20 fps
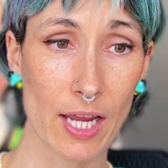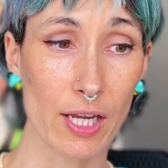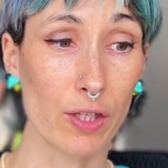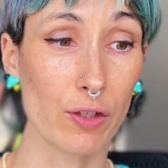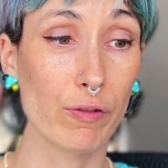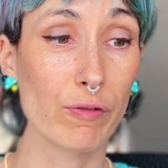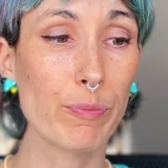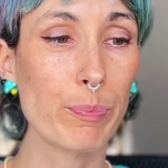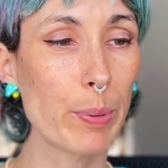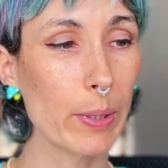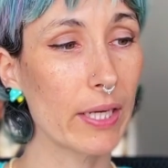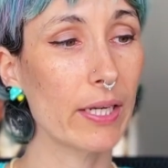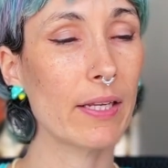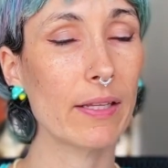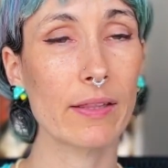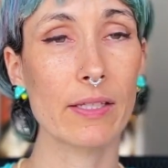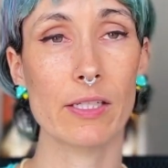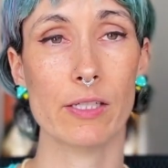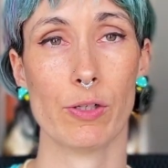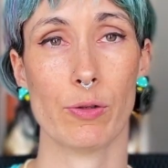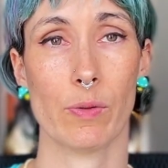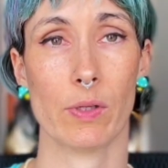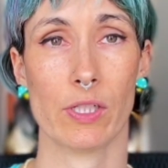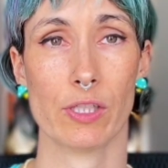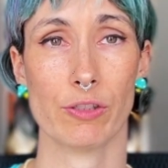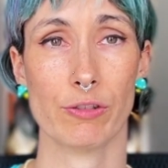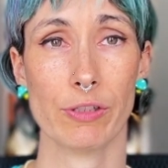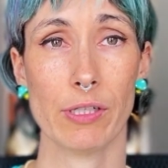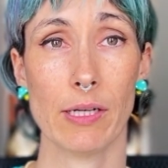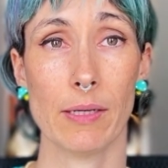You've been in the two
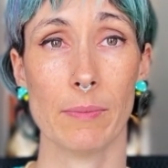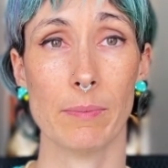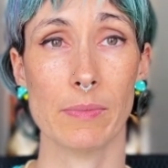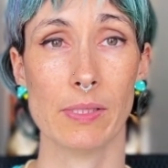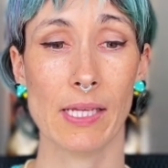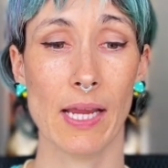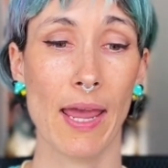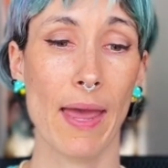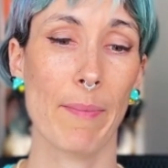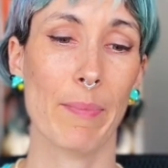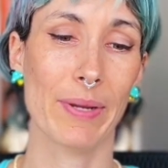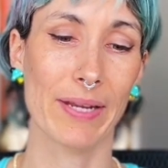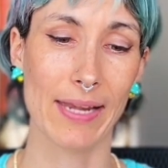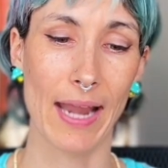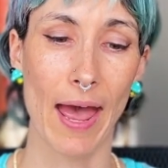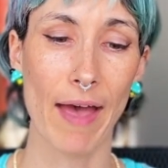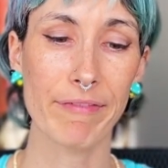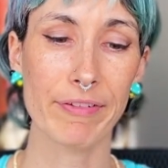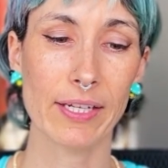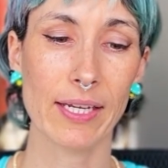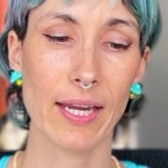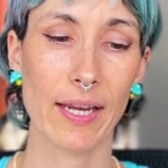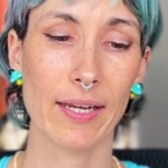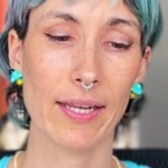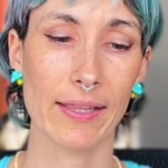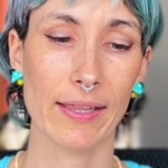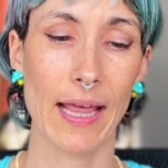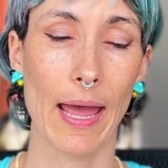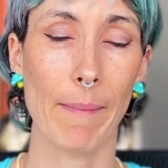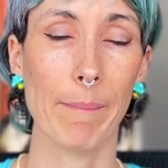extremes, but
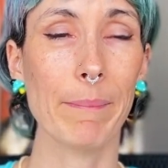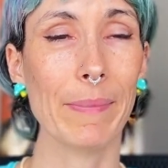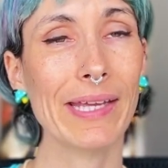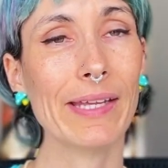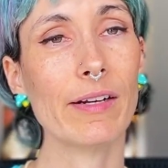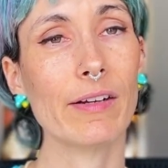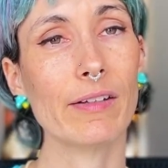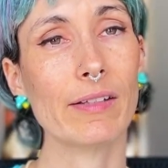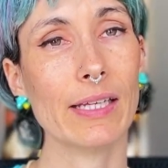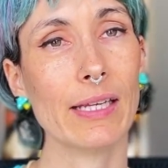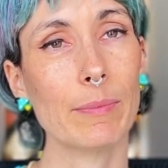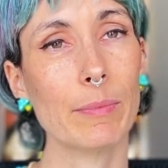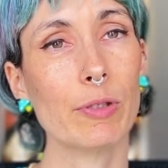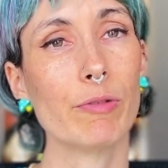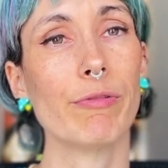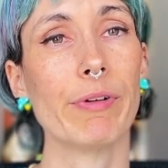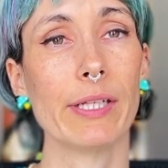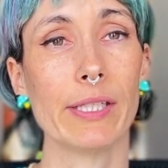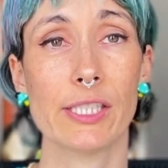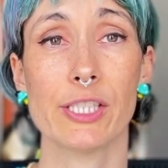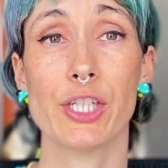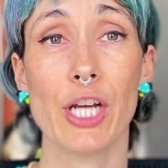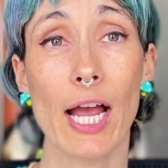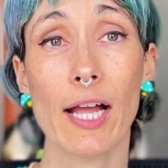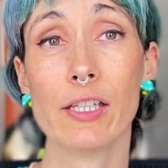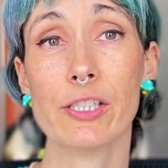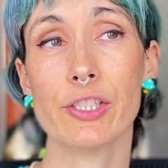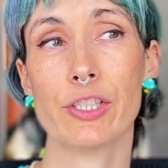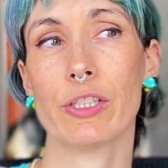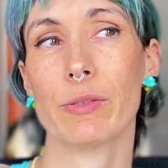navigating that middle can be really
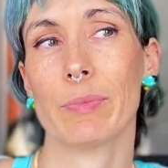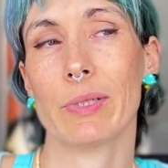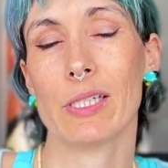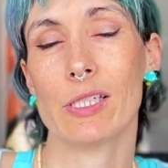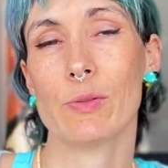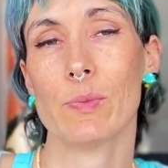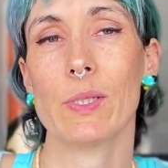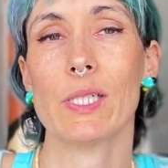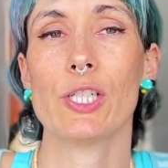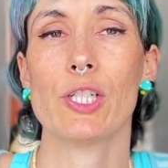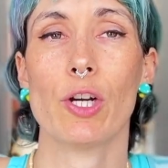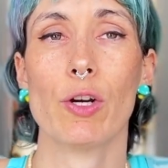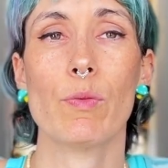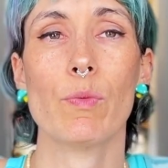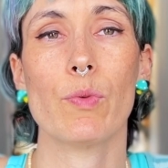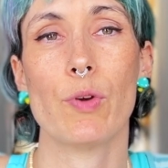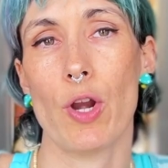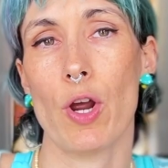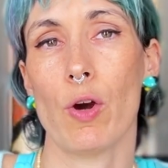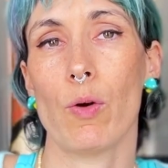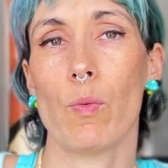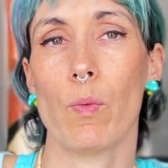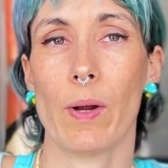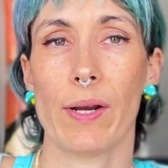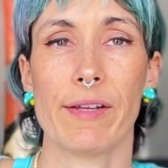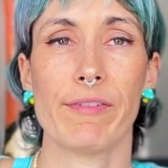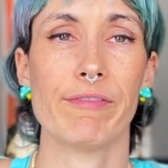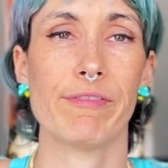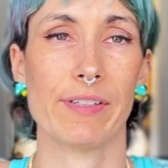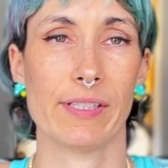challenging because we don't know what
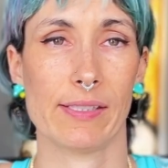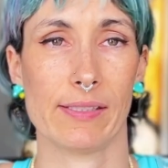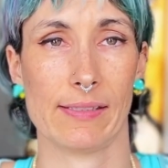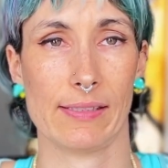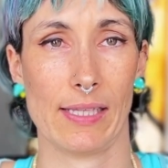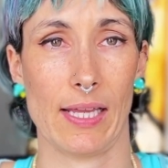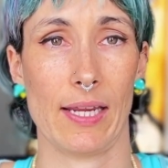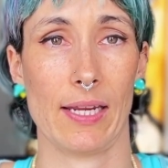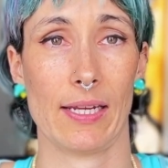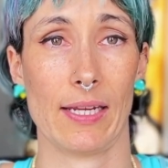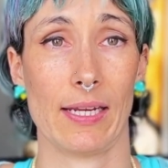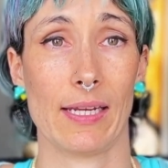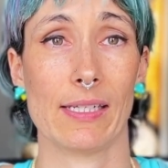it feels like